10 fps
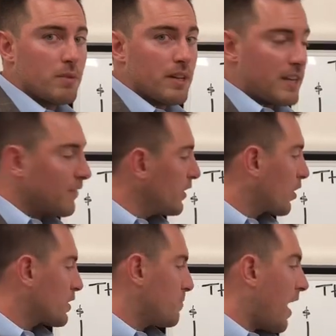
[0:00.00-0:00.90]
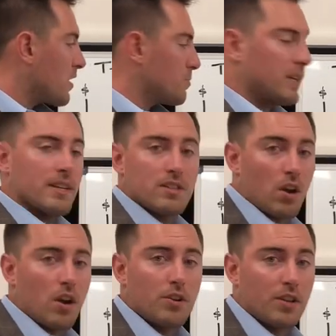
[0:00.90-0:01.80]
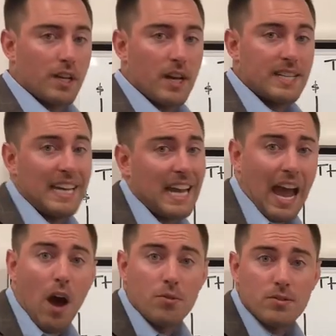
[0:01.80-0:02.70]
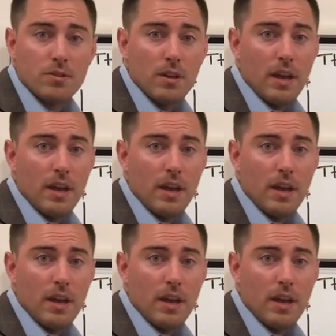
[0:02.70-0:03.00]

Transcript: but it definitely hurts buyers because they're under the gun to get a house.